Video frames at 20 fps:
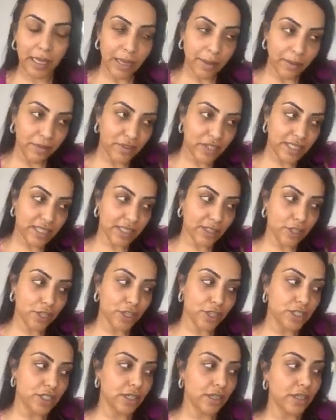If you've seen the
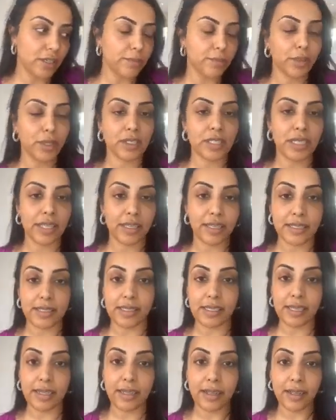Huda Beauty
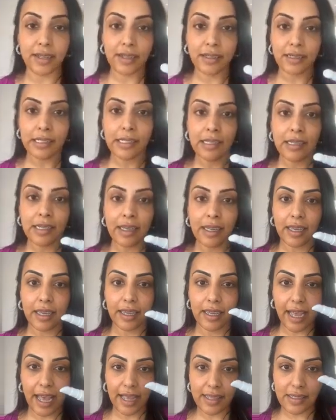concealer,
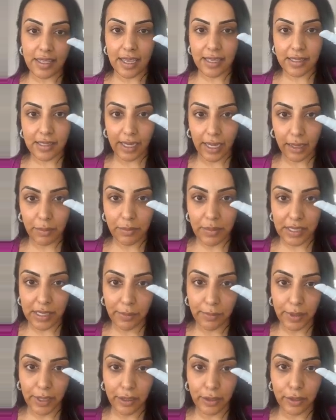it has that
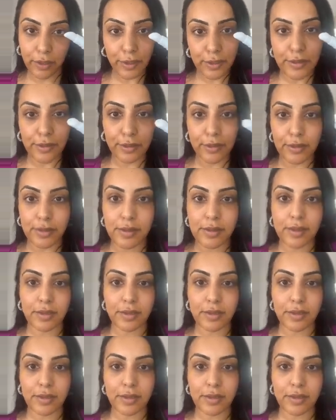similar nozzle.